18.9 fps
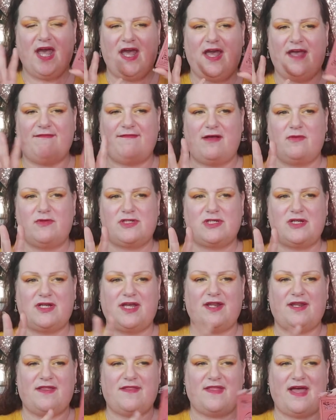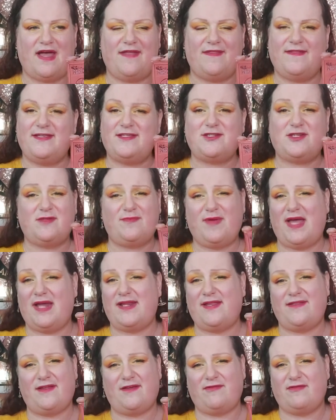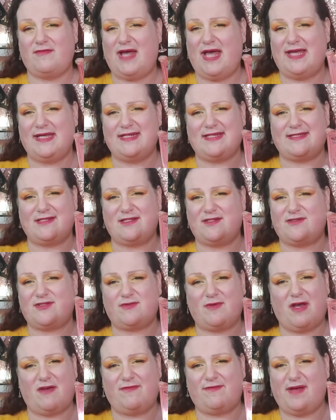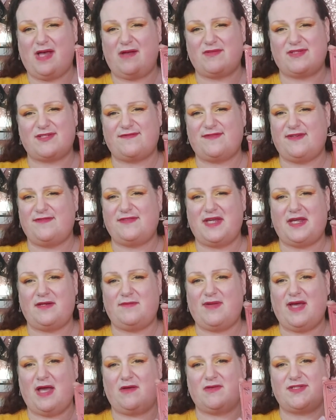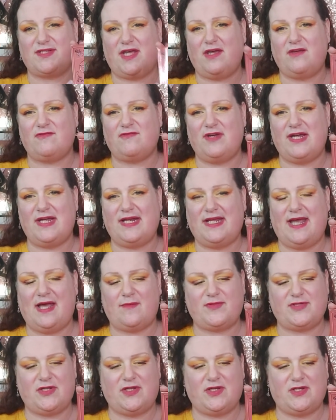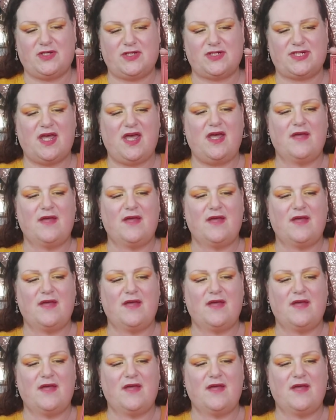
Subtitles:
if I was looking at that, this could be anything from £8 to £12 to £15. It really absolutely could.